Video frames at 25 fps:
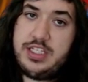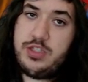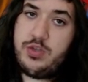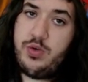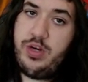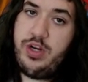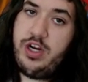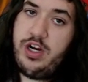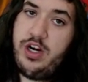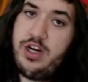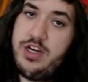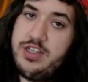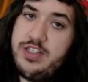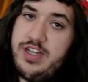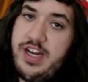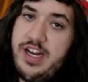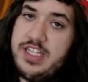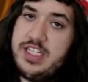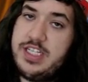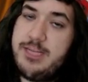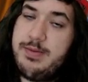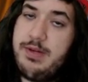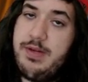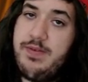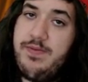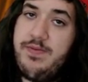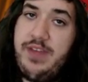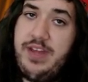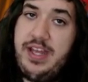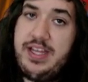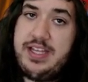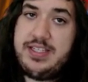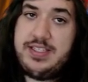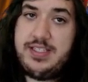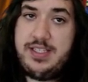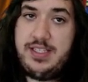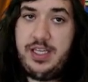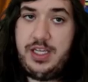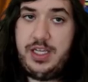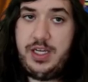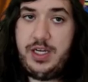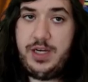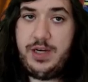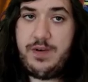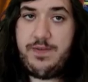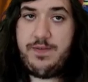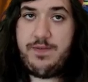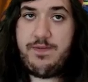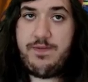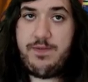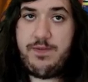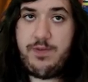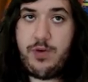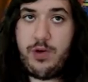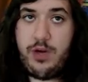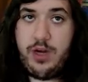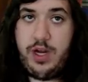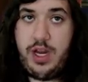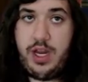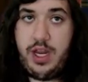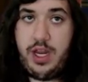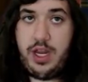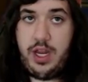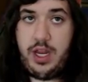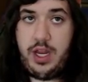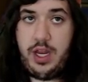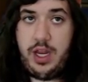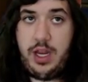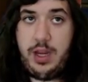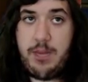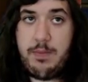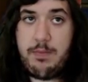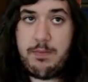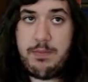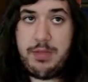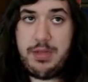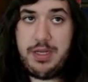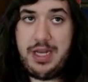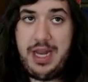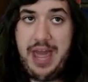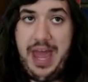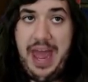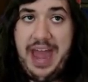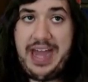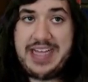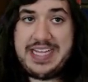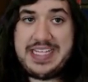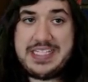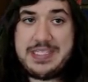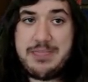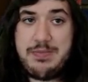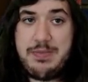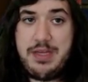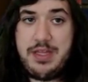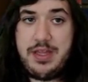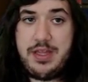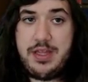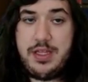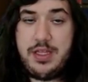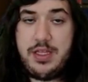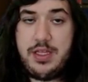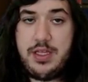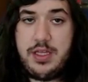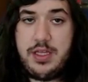three cards in hand, so I'm going to VS Seeker for a Blacksmith.